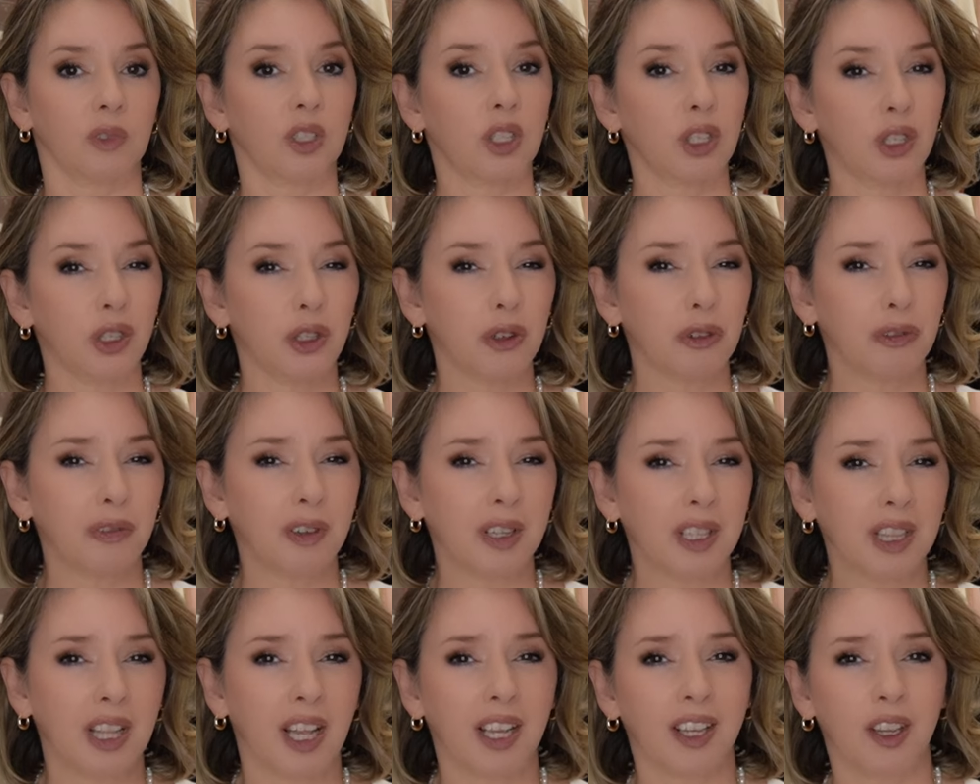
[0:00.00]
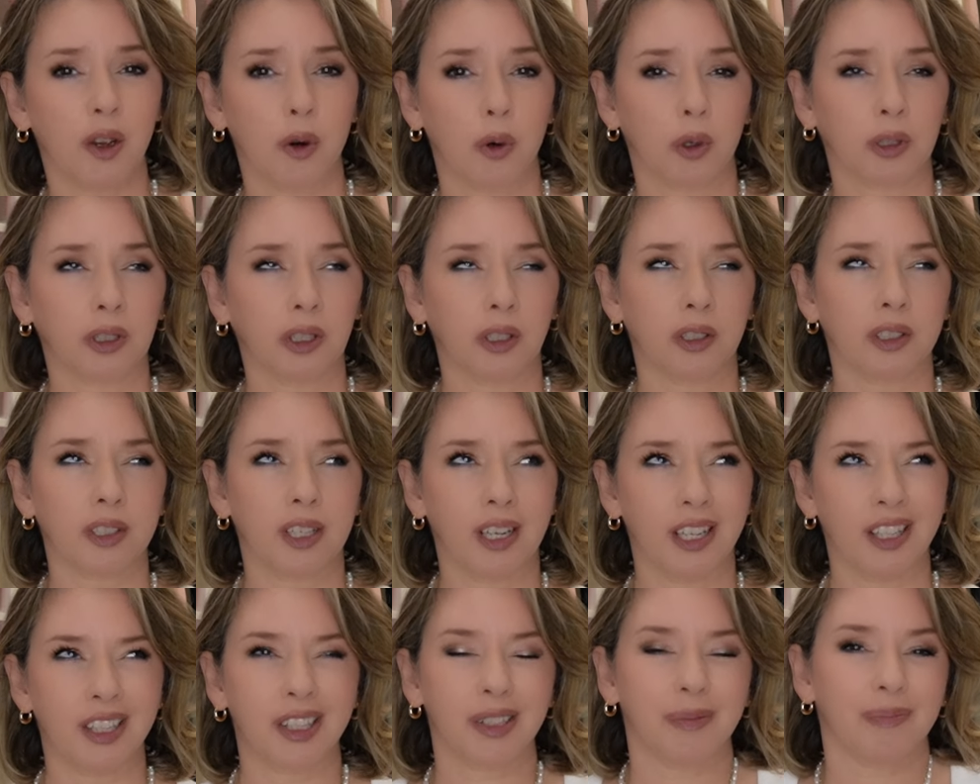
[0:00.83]
Do you feel like your look
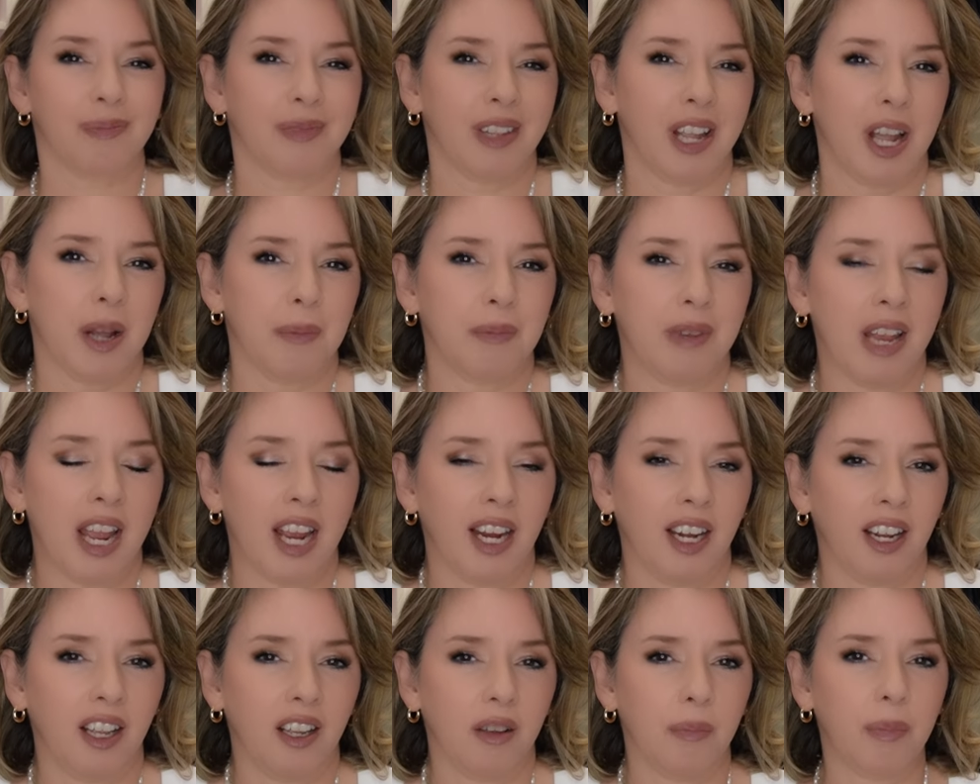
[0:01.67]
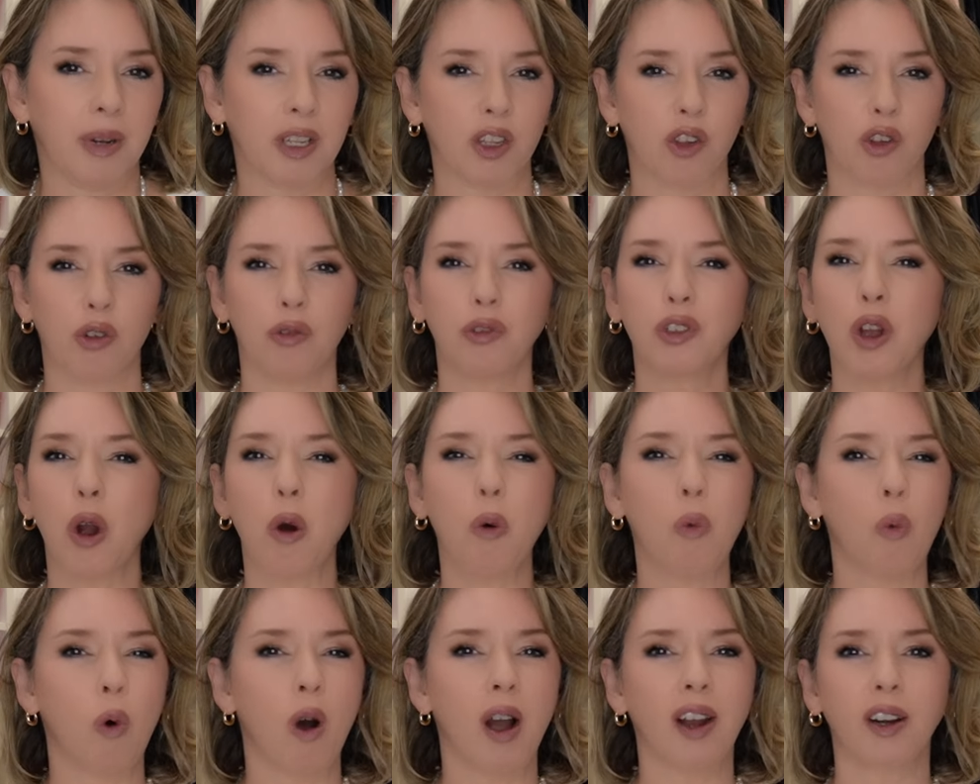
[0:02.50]
needs updating, but you
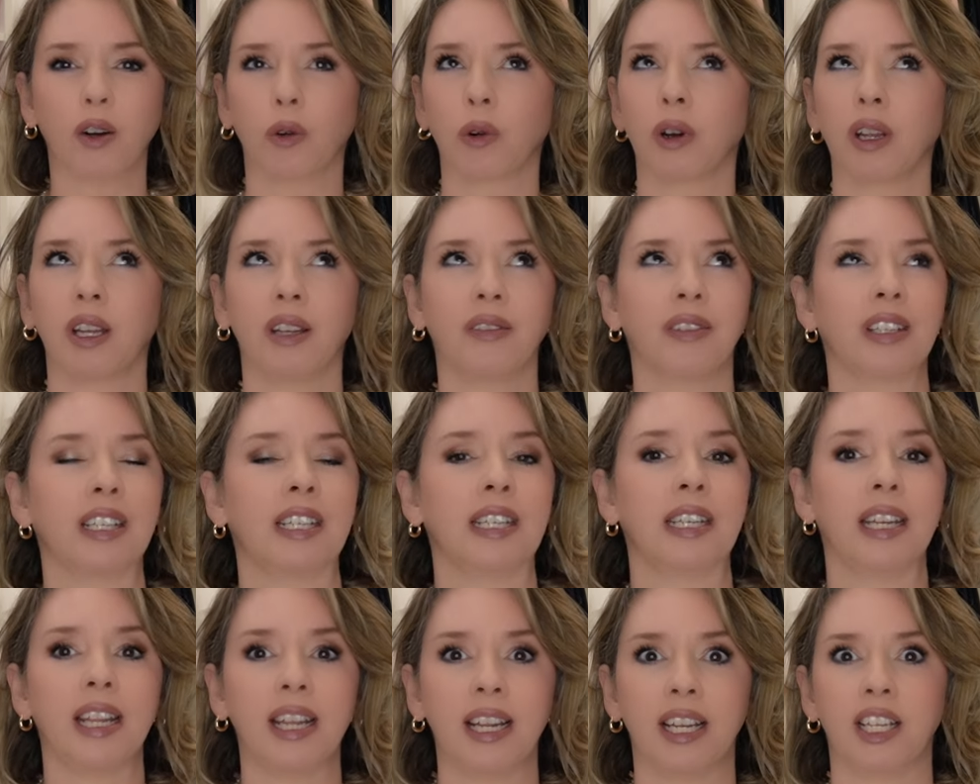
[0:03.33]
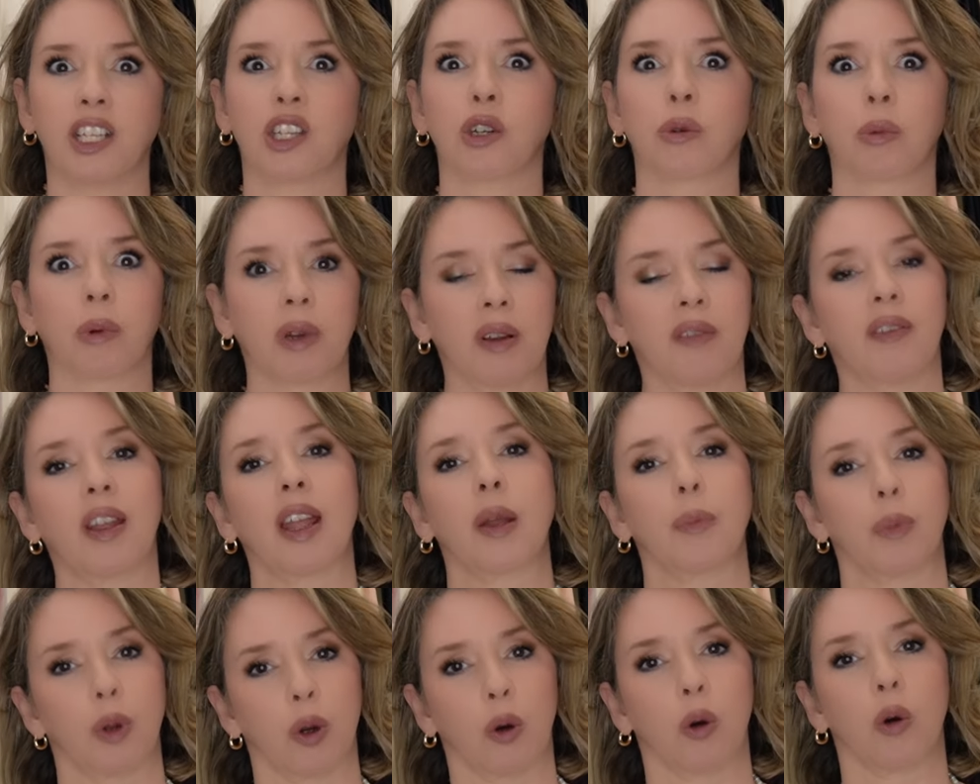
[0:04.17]
don't want or even need to
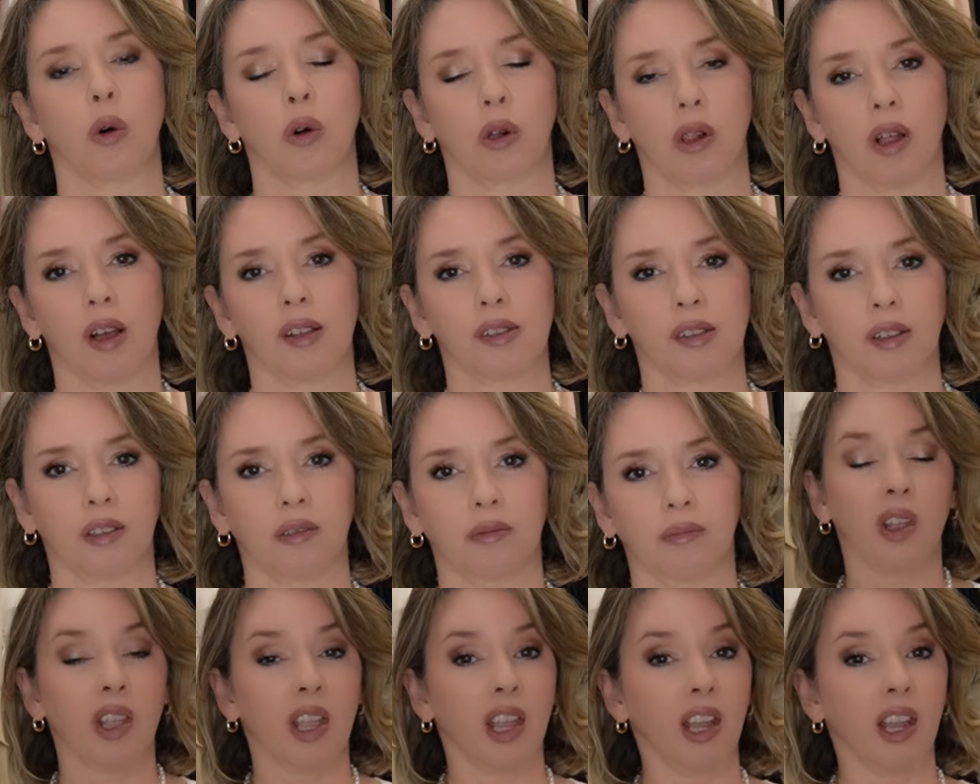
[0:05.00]
revamp your whole closet?